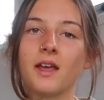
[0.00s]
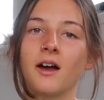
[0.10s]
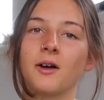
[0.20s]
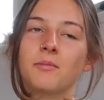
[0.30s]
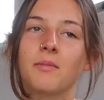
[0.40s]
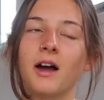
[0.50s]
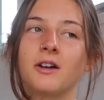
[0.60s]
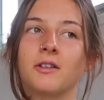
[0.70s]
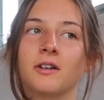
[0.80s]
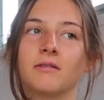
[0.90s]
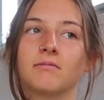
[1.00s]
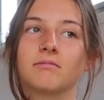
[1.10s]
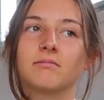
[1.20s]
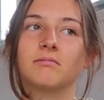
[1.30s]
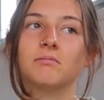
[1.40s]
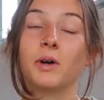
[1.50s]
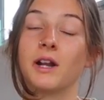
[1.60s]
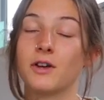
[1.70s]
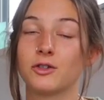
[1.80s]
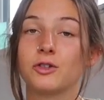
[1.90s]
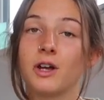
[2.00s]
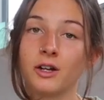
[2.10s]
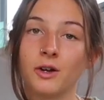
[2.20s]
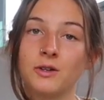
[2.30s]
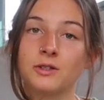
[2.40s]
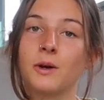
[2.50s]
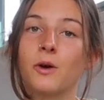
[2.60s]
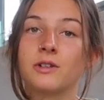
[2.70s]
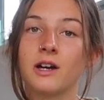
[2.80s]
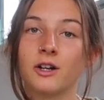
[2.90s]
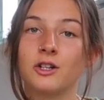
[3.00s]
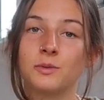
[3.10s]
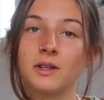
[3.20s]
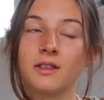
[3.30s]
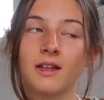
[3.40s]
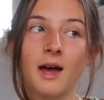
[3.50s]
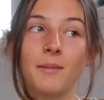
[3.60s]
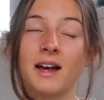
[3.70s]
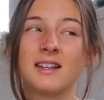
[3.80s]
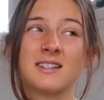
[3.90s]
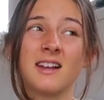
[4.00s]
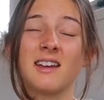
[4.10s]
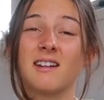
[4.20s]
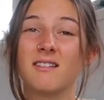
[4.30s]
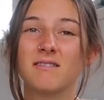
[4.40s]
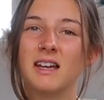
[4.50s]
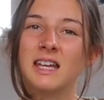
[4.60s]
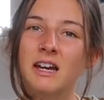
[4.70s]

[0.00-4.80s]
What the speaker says: I know that when I first got diagnosed, I got diagnosed with MS like a